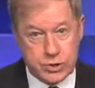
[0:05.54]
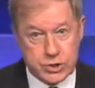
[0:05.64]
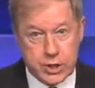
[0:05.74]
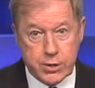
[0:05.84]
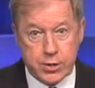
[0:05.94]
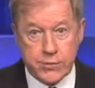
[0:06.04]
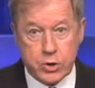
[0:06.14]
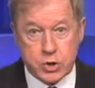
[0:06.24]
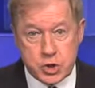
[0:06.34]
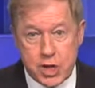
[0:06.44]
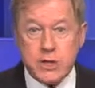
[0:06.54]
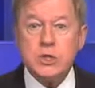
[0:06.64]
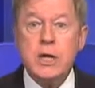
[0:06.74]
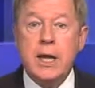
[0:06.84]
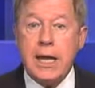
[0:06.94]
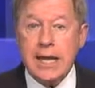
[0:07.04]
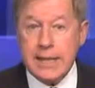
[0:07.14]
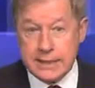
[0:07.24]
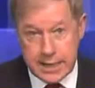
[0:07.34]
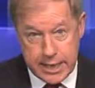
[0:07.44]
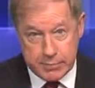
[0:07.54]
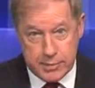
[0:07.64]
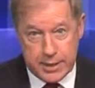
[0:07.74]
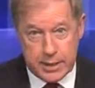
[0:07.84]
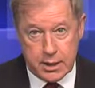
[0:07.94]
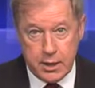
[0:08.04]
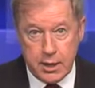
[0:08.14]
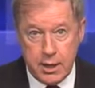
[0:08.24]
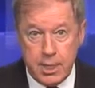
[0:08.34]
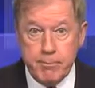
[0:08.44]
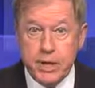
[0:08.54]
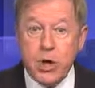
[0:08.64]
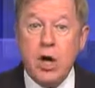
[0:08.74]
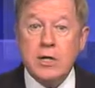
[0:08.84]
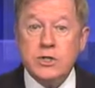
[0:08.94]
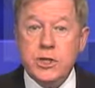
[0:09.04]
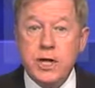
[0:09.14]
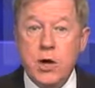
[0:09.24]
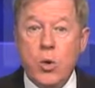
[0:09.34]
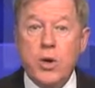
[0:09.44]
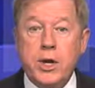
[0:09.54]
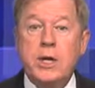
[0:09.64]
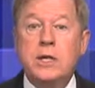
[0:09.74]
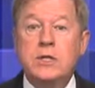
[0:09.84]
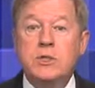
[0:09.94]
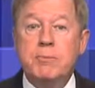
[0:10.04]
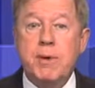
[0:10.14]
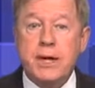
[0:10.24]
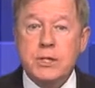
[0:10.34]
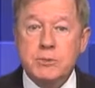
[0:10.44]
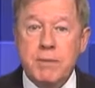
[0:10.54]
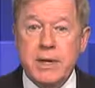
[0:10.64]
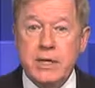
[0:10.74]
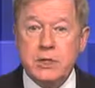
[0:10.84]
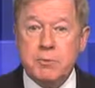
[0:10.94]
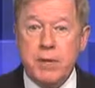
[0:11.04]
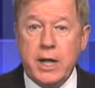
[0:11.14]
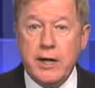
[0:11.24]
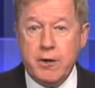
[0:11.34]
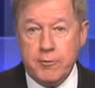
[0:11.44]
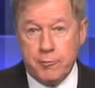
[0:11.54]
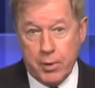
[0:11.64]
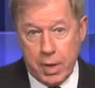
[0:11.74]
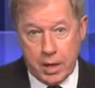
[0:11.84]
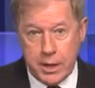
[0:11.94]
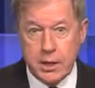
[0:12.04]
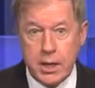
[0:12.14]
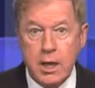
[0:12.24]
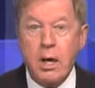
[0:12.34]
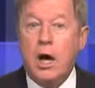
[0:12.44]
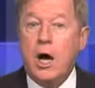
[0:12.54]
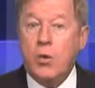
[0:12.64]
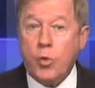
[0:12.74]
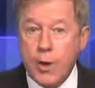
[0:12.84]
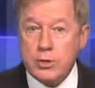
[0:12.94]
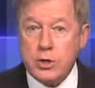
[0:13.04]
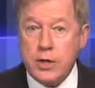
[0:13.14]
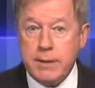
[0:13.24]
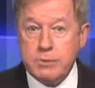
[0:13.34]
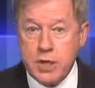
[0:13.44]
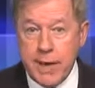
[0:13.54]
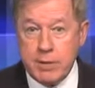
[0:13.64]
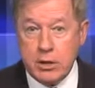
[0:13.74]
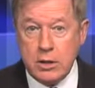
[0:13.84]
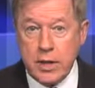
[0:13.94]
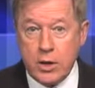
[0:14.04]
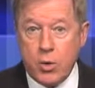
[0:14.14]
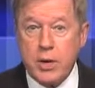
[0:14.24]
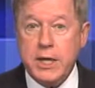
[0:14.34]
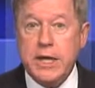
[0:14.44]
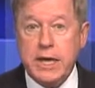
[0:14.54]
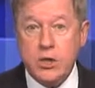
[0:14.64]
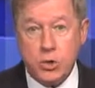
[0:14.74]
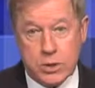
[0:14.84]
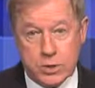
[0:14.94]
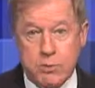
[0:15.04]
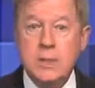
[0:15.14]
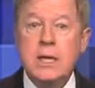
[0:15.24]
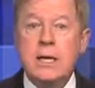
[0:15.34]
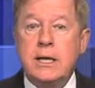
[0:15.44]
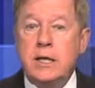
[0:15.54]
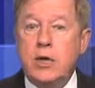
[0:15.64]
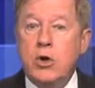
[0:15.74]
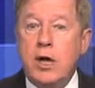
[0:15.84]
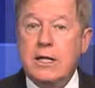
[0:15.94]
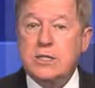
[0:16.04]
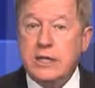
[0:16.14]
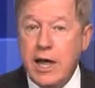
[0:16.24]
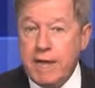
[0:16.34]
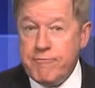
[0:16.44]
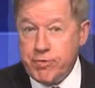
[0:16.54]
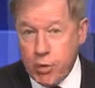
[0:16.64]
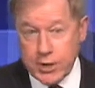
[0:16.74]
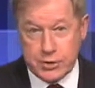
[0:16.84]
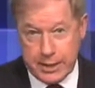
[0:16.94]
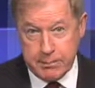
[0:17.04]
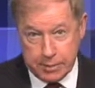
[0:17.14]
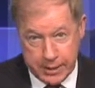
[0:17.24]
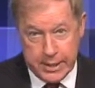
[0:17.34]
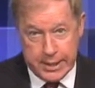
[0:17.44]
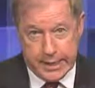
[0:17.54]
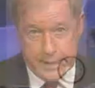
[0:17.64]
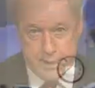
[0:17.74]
the center of your chest and abdomen. Because the aorta is the body's main supplier of blood, a ruptured abdominal aortic aneurysm can cause life-threatening bleeding.